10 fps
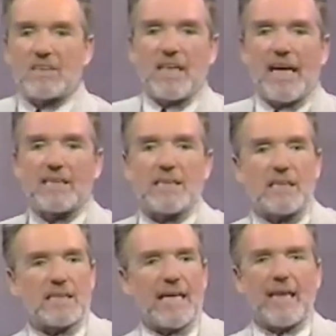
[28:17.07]
case,
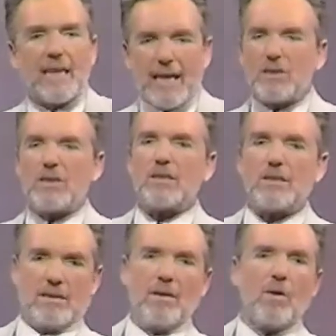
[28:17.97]
he said,
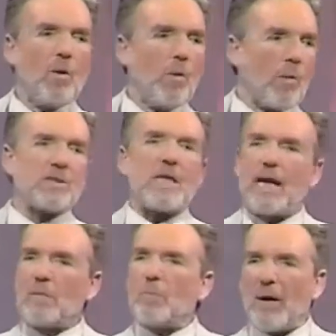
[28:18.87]
"This was an
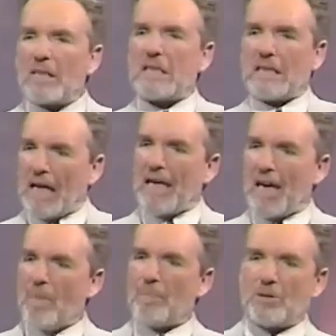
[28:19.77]
unprecedented
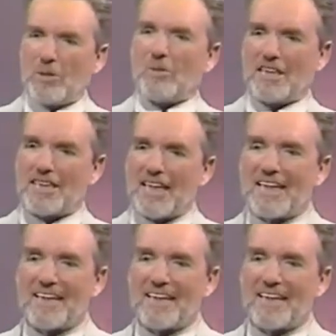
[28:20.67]
opportunity